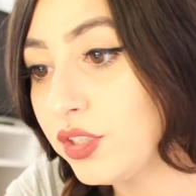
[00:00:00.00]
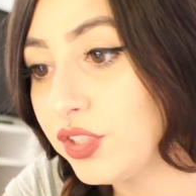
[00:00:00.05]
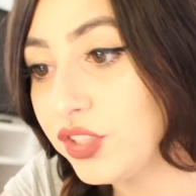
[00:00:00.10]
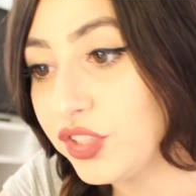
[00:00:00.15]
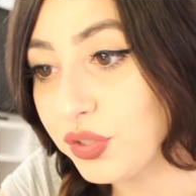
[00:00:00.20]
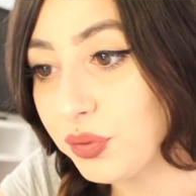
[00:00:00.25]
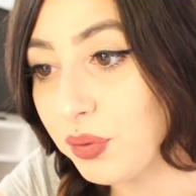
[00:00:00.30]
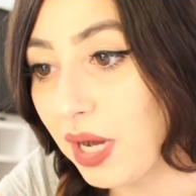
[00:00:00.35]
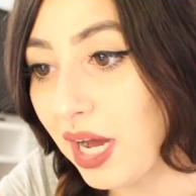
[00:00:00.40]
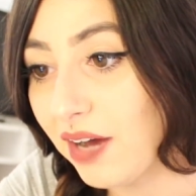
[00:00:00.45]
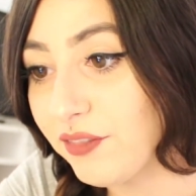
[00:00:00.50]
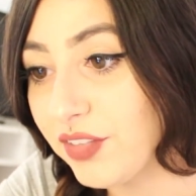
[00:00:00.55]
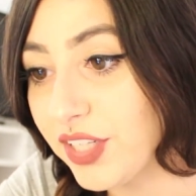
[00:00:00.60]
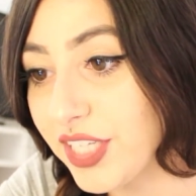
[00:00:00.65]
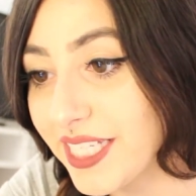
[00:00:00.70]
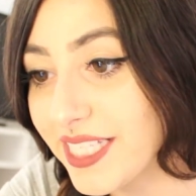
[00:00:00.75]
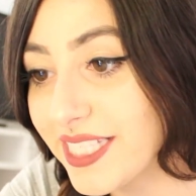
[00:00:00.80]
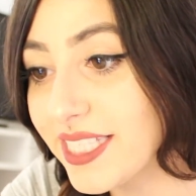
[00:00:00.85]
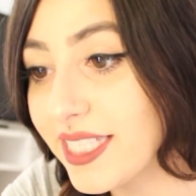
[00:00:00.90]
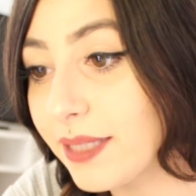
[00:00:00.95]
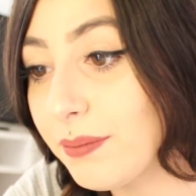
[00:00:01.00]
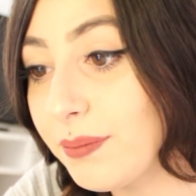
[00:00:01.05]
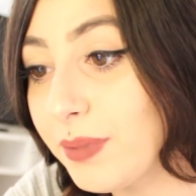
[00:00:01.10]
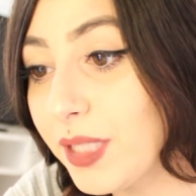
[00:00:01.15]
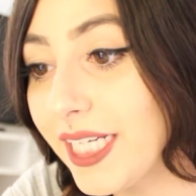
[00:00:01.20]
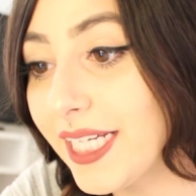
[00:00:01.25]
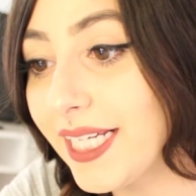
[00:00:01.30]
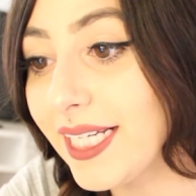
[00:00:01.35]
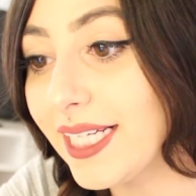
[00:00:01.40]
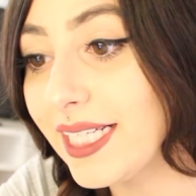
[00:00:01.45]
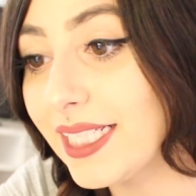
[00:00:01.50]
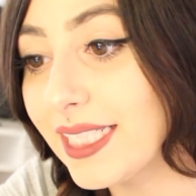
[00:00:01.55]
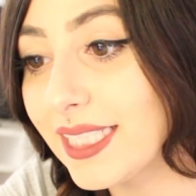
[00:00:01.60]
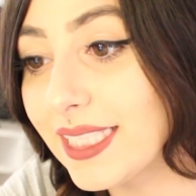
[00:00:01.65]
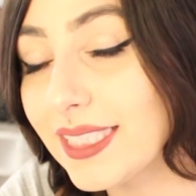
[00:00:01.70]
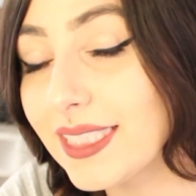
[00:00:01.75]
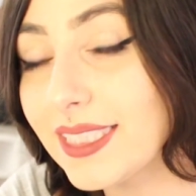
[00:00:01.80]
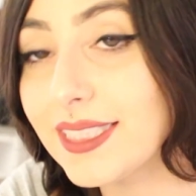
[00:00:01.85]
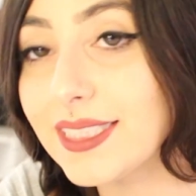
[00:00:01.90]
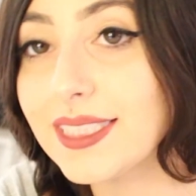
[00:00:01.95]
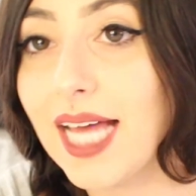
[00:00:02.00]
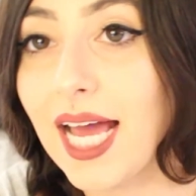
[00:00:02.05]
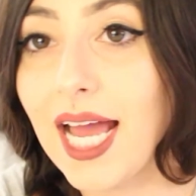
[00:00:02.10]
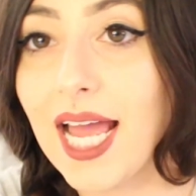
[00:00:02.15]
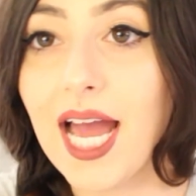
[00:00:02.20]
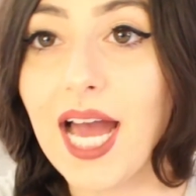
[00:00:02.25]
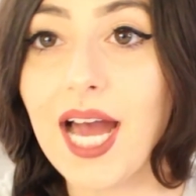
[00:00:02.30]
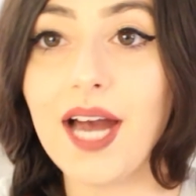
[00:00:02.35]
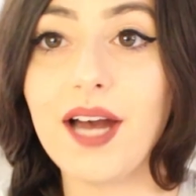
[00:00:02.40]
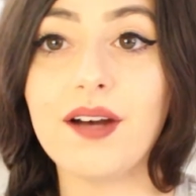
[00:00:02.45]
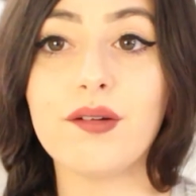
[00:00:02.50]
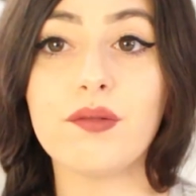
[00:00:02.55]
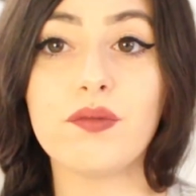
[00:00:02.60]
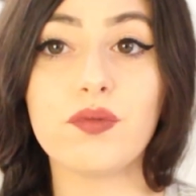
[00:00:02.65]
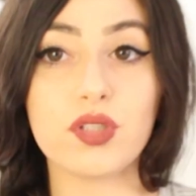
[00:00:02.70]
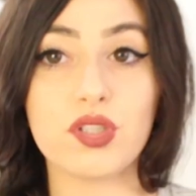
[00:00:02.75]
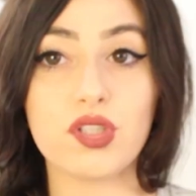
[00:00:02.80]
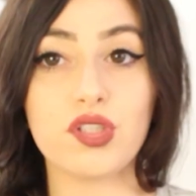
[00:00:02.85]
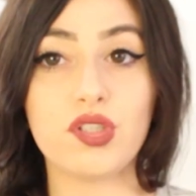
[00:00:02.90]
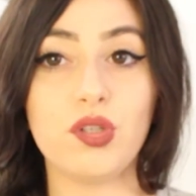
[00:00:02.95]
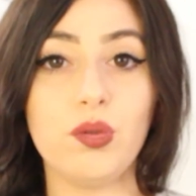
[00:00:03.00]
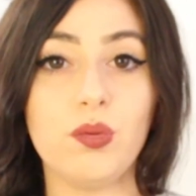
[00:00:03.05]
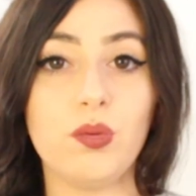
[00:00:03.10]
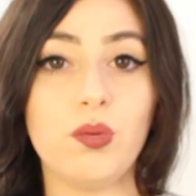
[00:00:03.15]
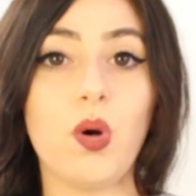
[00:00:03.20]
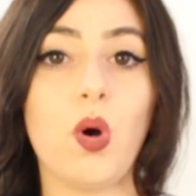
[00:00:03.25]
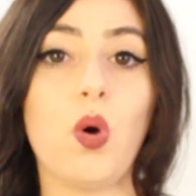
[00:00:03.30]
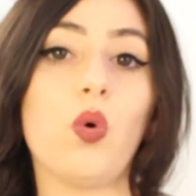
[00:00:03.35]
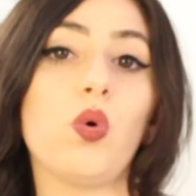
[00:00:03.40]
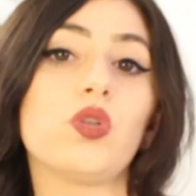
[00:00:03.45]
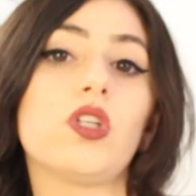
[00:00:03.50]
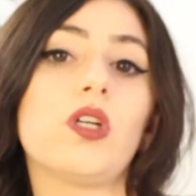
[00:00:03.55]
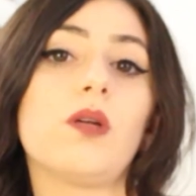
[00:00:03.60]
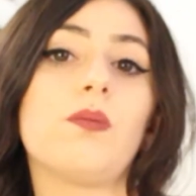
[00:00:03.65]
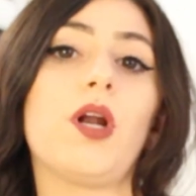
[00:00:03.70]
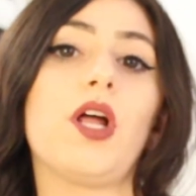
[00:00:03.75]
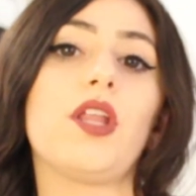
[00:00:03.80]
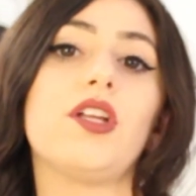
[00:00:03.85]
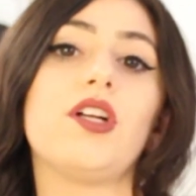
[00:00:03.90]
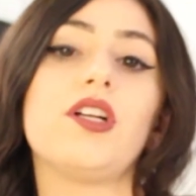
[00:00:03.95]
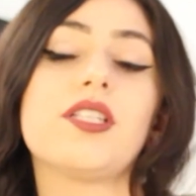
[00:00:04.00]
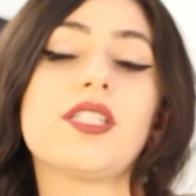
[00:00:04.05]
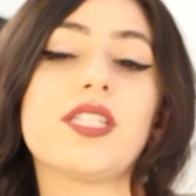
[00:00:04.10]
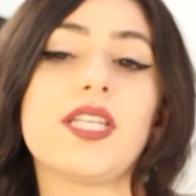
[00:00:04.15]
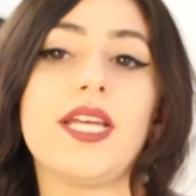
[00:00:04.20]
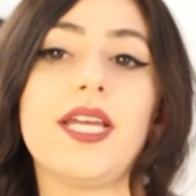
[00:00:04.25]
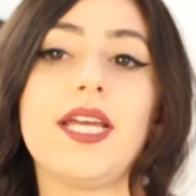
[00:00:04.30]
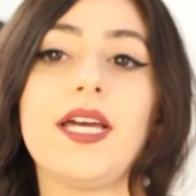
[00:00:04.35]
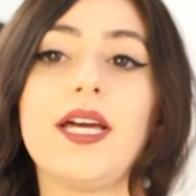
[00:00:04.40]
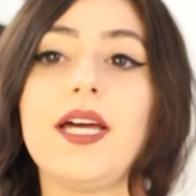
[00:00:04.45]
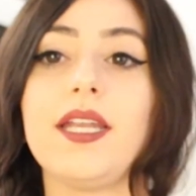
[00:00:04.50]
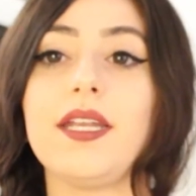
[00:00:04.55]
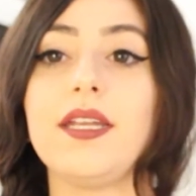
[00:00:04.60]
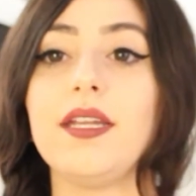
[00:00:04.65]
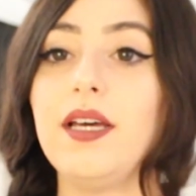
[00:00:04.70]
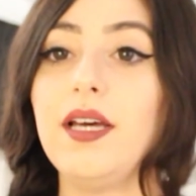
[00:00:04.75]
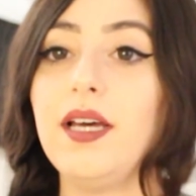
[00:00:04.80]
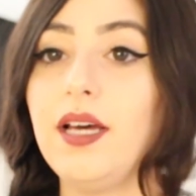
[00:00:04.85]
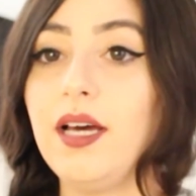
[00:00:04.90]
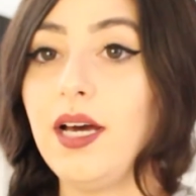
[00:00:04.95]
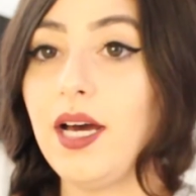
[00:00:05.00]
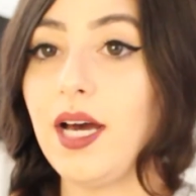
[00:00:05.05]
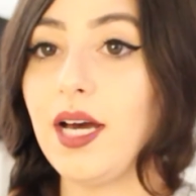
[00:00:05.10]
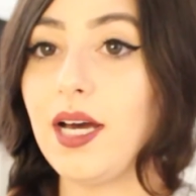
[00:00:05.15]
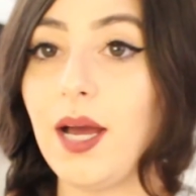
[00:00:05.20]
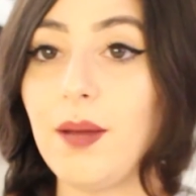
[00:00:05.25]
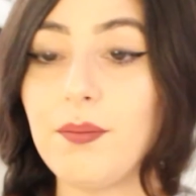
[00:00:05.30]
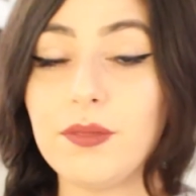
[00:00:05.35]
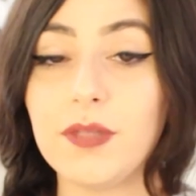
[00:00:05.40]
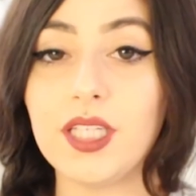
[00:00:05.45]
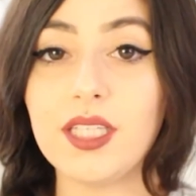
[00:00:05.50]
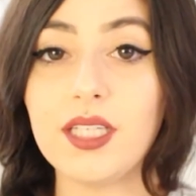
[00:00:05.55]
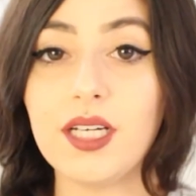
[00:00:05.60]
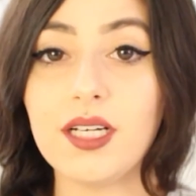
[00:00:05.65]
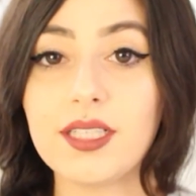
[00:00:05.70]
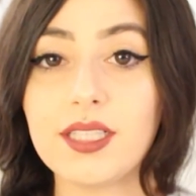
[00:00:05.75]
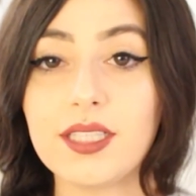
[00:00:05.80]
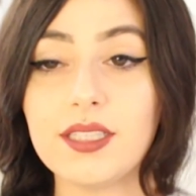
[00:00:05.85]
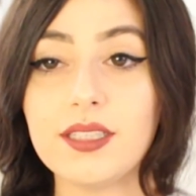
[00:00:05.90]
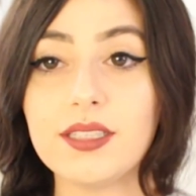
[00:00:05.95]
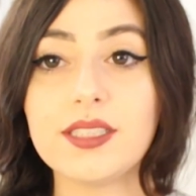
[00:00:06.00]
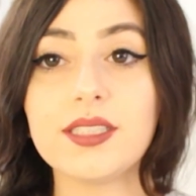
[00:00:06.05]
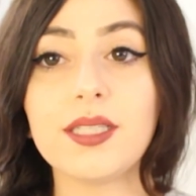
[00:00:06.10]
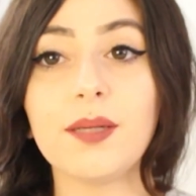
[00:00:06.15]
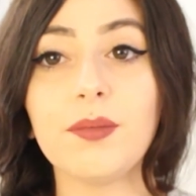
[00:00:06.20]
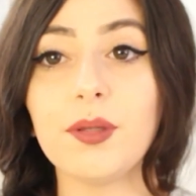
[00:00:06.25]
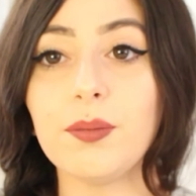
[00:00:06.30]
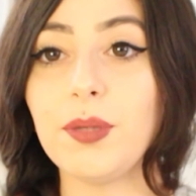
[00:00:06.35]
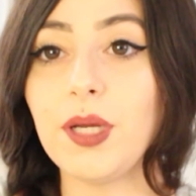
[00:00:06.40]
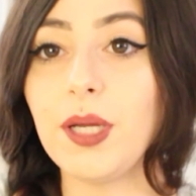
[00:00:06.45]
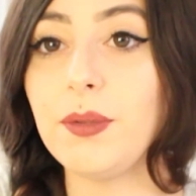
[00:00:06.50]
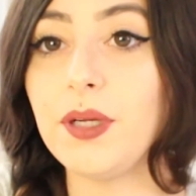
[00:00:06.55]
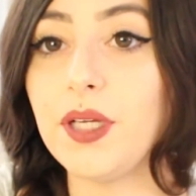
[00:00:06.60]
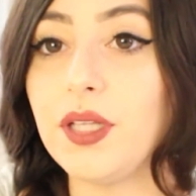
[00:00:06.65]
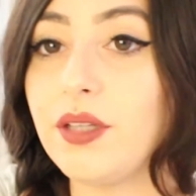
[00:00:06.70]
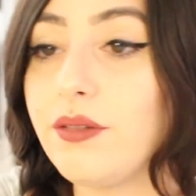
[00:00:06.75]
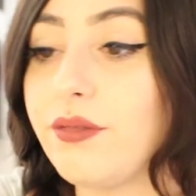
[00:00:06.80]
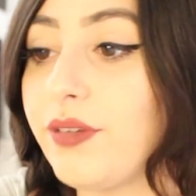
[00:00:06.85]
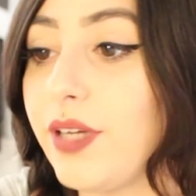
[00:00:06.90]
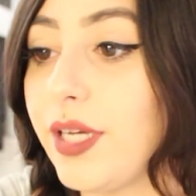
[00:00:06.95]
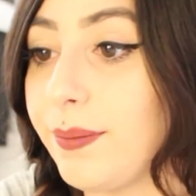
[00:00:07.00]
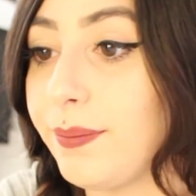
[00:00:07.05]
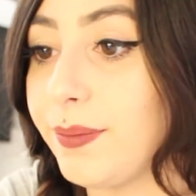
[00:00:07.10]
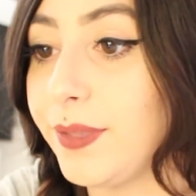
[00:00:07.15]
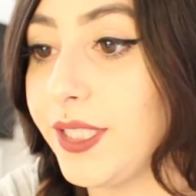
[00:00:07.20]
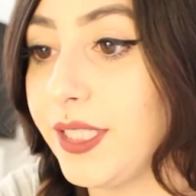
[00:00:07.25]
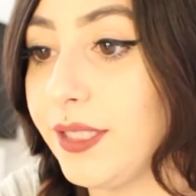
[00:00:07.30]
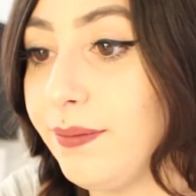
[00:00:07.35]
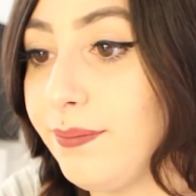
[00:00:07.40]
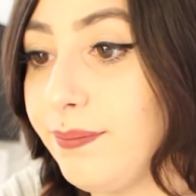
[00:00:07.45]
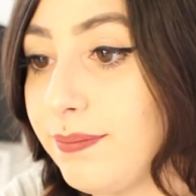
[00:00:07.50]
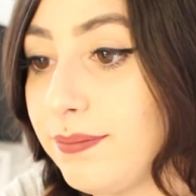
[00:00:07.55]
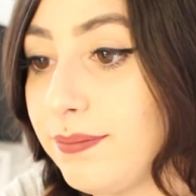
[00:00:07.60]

Do you have any siblings? I have two older brothers and I'm the youngest. I'm the baby of the family.